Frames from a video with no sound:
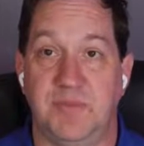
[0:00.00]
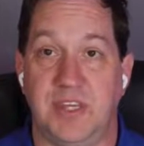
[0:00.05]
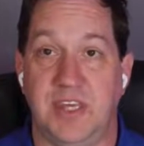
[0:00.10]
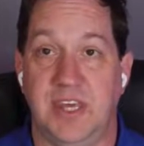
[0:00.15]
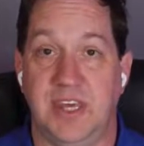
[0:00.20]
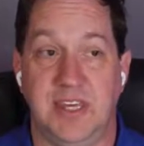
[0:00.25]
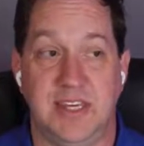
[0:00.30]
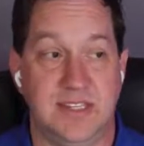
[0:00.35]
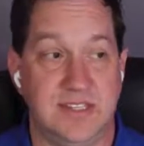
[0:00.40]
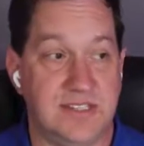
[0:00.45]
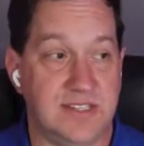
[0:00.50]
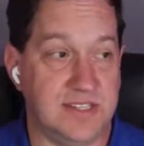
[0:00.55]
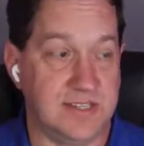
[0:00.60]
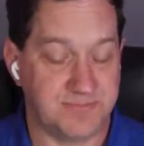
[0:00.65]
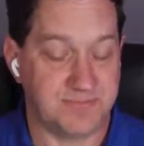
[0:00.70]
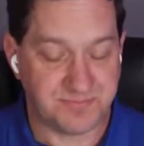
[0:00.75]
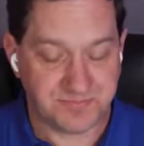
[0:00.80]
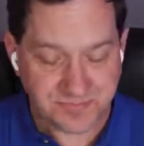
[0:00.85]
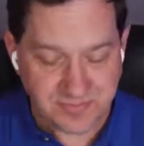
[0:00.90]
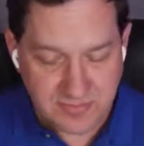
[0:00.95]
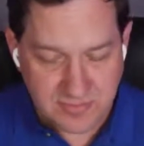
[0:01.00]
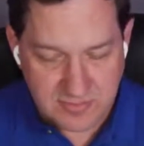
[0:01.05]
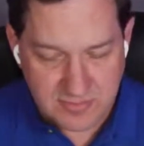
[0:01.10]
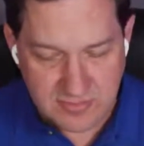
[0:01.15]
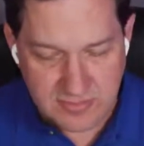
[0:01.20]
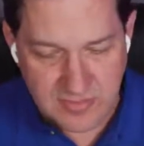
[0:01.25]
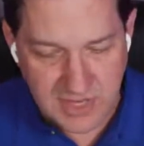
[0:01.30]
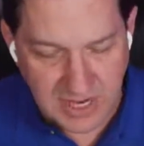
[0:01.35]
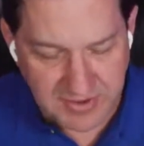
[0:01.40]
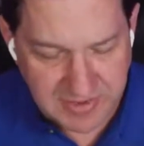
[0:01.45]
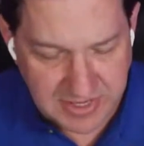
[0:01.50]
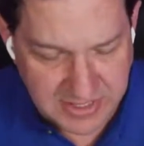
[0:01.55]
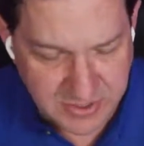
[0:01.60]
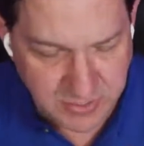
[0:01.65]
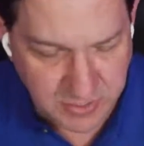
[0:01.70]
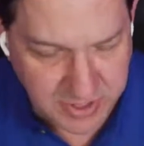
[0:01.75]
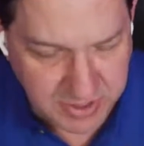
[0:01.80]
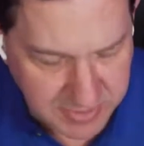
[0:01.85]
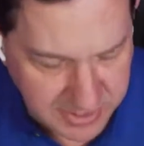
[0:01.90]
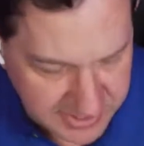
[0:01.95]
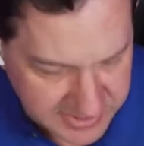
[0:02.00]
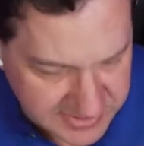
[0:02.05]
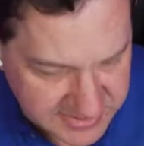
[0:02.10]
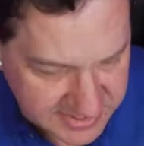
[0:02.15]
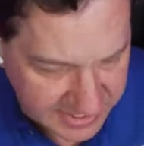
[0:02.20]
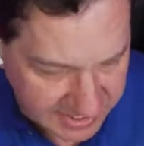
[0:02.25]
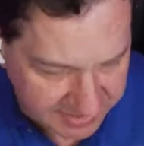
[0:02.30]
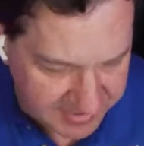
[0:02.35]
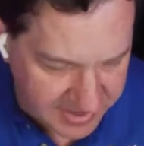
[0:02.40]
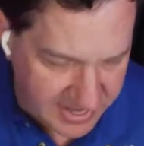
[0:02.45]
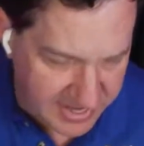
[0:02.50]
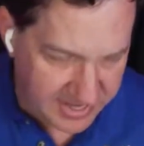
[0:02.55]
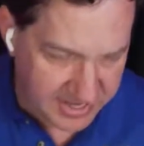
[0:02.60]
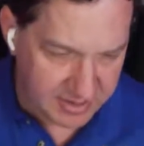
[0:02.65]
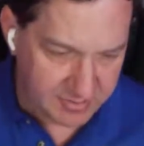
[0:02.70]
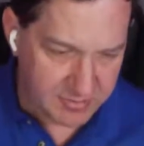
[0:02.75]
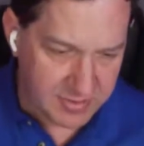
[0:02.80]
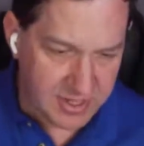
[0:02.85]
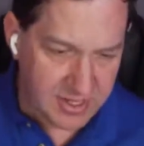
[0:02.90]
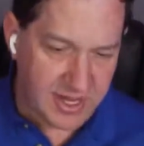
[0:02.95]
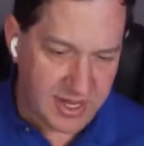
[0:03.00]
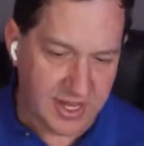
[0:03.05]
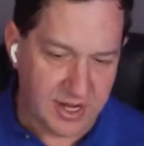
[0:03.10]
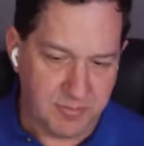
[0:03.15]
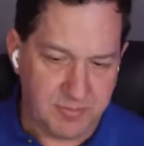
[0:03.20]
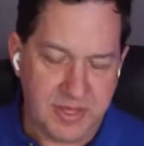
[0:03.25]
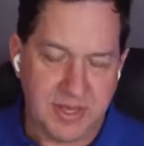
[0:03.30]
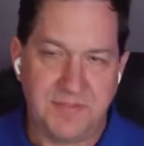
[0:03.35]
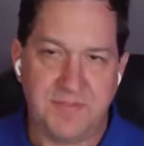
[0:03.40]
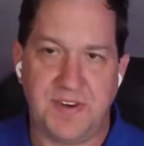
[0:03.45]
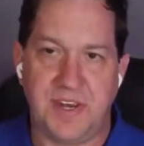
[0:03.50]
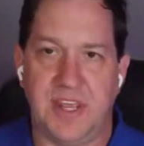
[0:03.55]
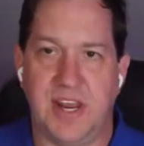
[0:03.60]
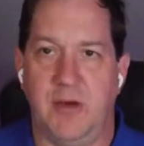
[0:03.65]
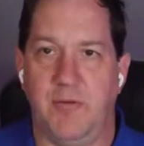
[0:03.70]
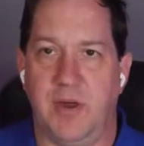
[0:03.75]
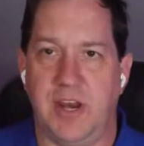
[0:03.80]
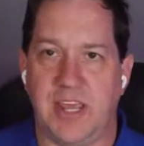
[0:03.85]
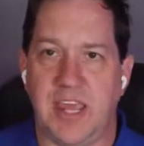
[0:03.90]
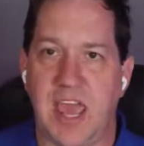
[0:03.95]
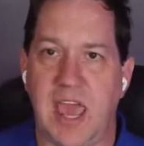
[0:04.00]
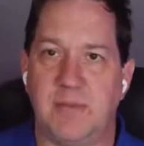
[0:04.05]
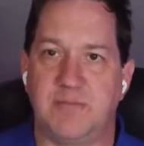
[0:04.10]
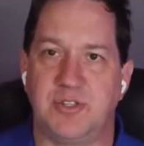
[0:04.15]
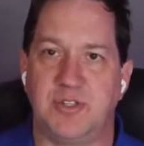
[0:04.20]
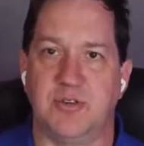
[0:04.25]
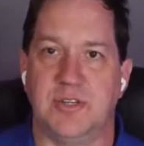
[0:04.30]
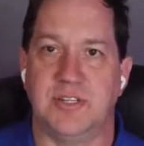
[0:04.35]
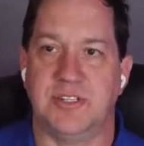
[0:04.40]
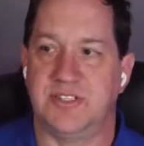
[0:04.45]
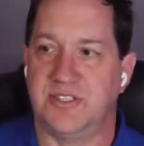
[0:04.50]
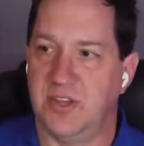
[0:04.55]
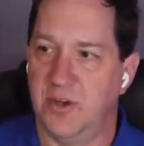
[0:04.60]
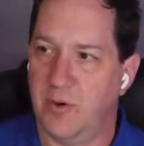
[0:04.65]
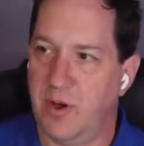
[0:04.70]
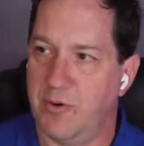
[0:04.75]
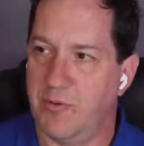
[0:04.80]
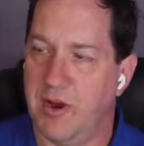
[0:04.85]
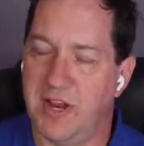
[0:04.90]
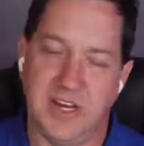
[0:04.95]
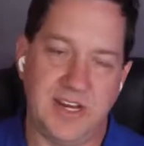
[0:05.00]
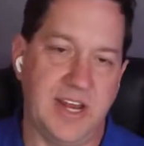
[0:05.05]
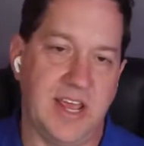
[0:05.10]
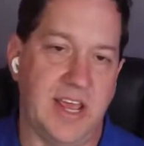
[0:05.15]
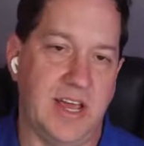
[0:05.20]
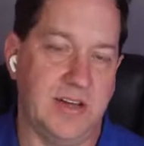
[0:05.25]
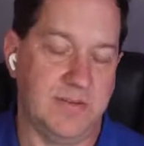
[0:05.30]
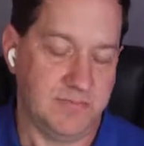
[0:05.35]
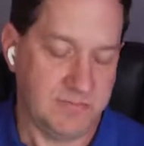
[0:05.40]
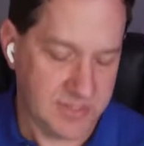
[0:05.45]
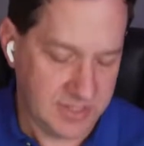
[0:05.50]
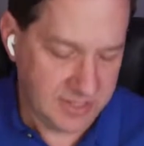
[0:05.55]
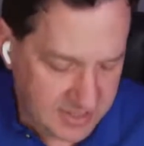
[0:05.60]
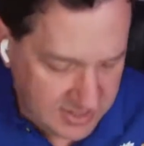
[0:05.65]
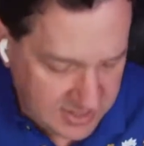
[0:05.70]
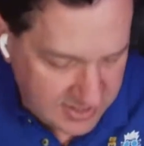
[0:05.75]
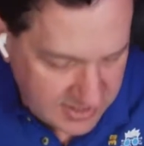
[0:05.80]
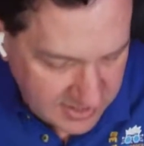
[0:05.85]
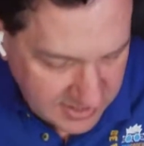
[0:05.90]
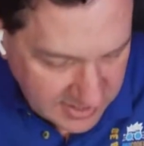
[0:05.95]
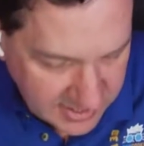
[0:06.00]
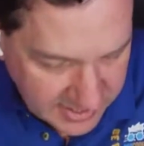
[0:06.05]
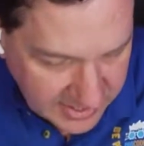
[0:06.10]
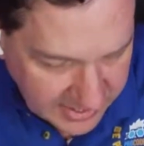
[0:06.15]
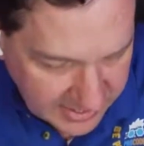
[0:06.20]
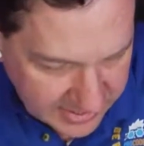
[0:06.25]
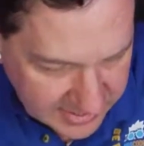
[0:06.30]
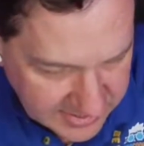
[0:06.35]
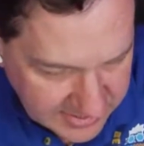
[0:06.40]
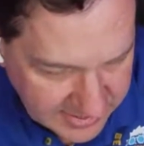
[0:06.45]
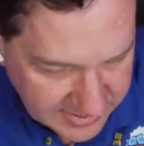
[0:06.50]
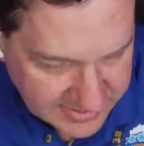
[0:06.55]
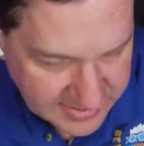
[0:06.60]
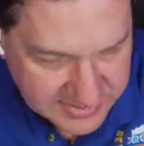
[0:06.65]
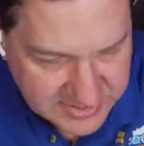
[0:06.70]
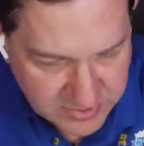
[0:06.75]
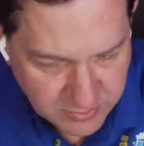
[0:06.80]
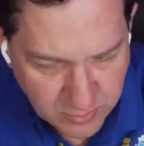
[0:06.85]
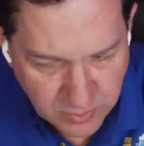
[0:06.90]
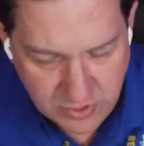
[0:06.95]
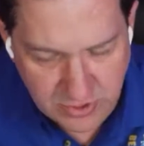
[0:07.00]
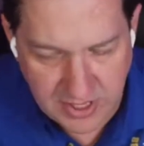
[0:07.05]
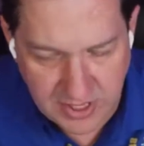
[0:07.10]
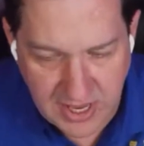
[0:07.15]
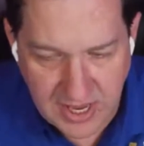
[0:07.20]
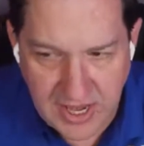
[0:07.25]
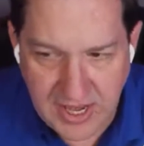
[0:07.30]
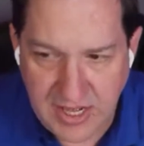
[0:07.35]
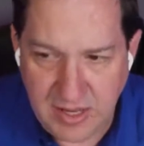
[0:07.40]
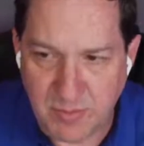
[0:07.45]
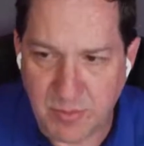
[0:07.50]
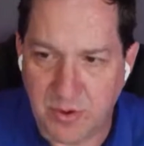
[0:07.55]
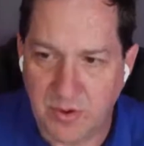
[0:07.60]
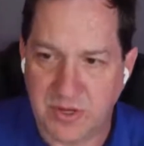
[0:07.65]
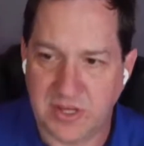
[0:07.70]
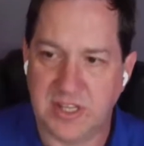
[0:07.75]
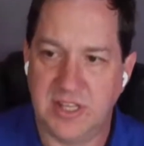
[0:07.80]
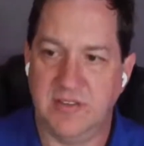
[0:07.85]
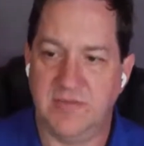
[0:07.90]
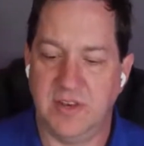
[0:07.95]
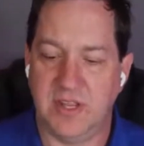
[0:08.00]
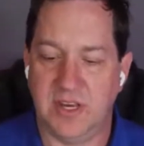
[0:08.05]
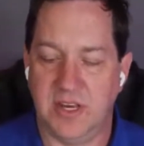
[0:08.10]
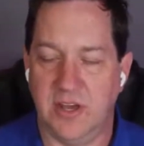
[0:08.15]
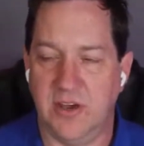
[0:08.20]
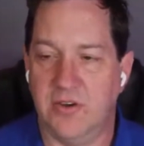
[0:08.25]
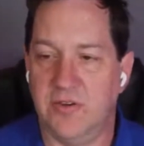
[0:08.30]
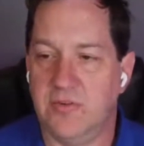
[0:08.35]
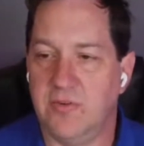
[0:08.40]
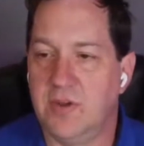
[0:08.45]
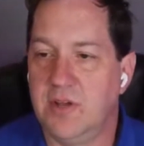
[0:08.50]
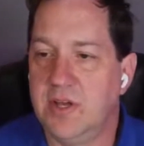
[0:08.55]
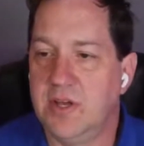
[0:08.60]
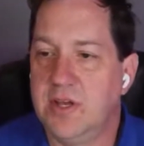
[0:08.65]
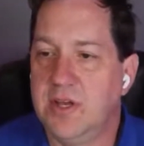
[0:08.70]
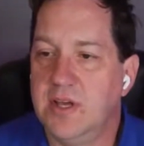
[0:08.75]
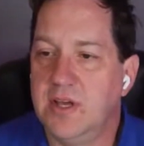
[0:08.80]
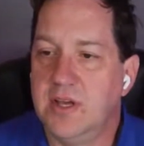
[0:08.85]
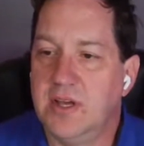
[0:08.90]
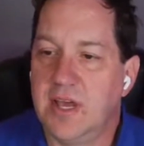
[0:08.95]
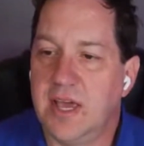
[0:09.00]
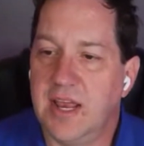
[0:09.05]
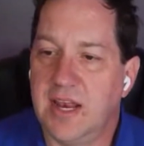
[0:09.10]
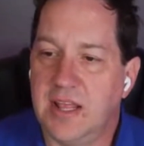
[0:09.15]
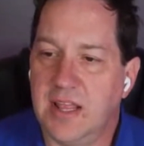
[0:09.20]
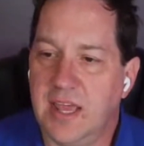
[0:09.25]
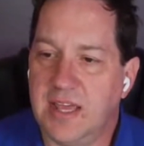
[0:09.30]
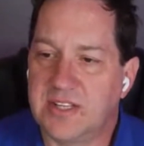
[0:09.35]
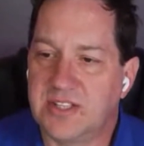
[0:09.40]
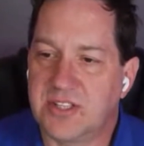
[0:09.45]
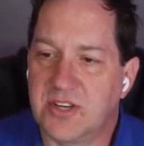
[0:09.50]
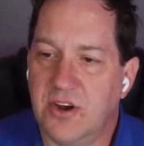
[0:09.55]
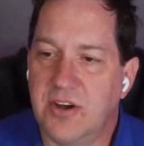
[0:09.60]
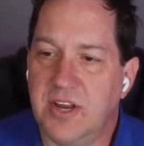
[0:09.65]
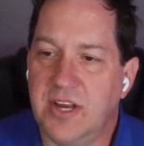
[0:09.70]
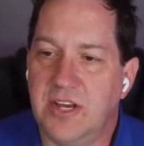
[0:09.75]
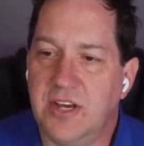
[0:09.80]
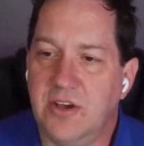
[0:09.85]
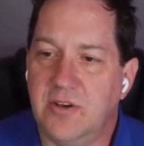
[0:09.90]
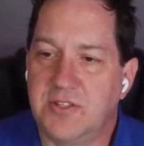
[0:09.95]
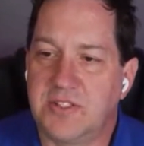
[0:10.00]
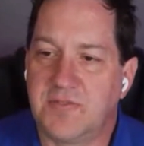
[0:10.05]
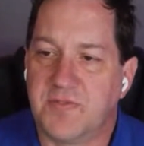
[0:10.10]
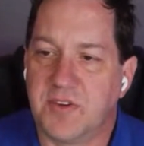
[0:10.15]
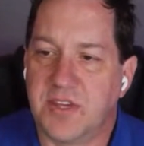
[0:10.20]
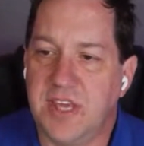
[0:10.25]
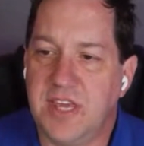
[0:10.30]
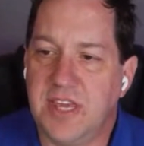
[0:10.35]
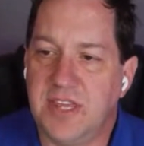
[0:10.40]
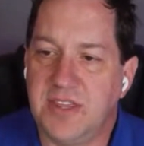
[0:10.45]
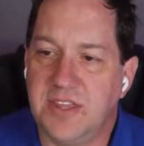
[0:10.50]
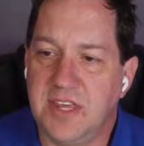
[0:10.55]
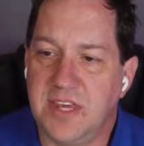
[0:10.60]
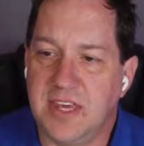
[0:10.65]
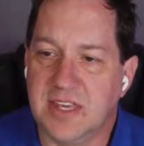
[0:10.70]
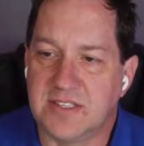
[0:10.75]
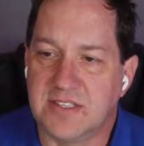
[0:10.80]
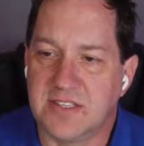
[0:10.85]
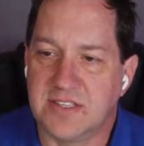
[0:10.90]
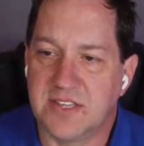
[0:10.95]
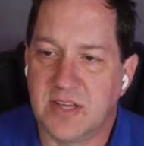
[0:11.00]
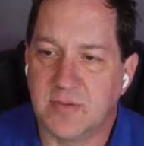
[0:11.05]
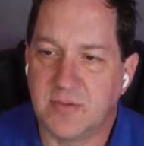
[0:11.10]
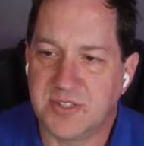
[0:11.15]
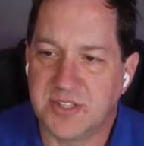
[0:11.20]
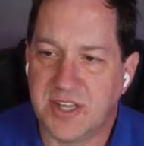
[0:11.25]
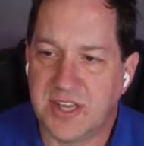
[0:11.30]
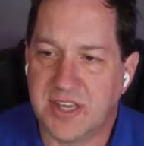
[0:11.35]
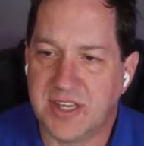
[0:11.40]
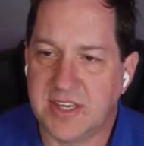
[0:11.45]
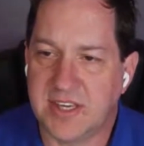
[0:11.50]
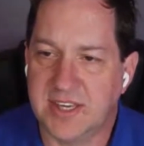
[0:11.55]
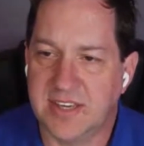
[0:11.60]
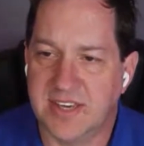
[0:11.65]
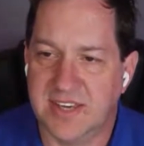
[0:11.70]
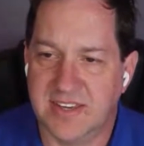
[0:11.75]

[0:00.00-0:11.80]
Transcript: the kids, and I've got 20 minutes, and I've had an epiphany, and I want to capture it, so I write it down. And that's a real handy productivity note. And I like starting notes for key things. And it's almost like